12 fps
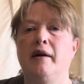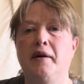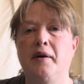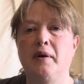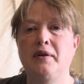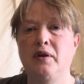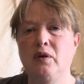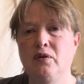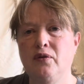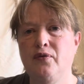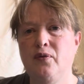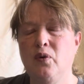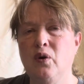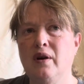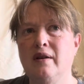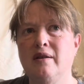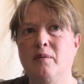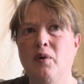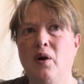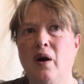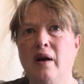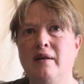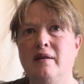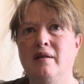what to use it for, because I'm
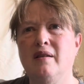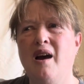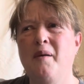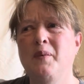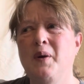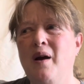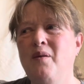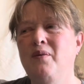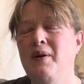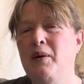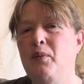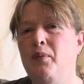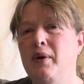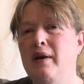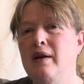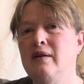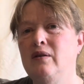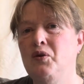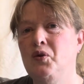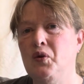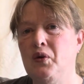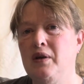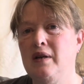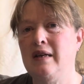not really big into
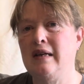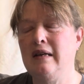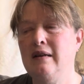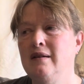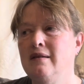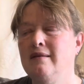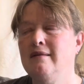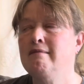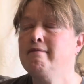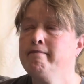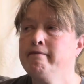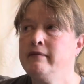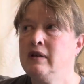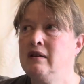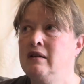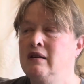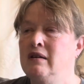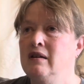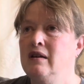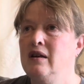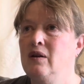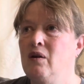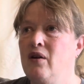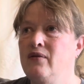journaling. You
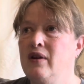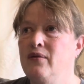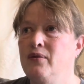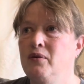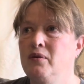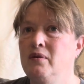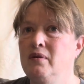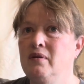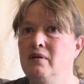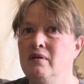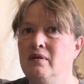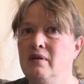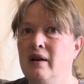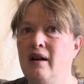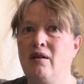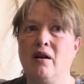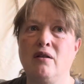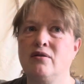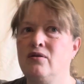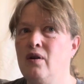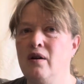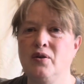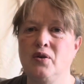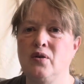know, I've never, like, I'll
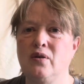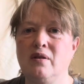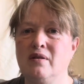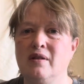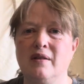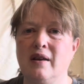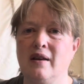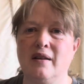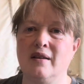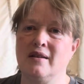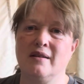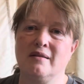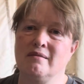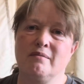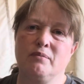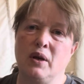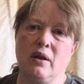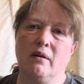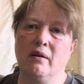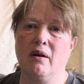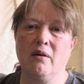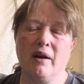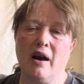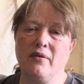start journals and then peter
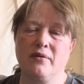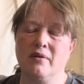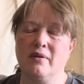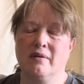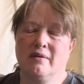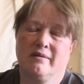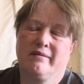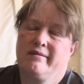out after,